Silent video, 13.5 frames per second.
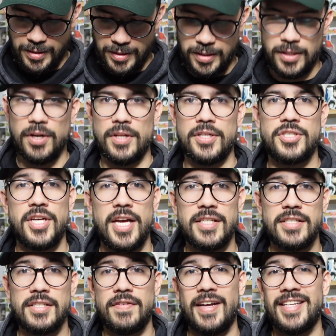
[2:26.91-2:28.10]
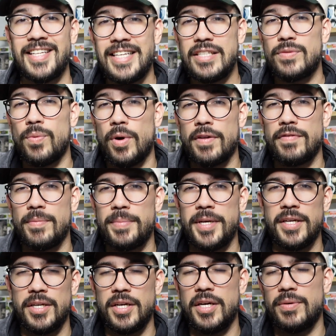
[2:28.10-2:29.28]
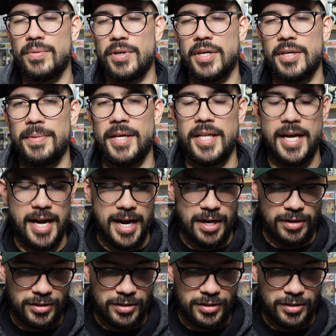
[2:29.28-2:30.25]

you know, the chances of at least one of them being good were going to be a lot higher.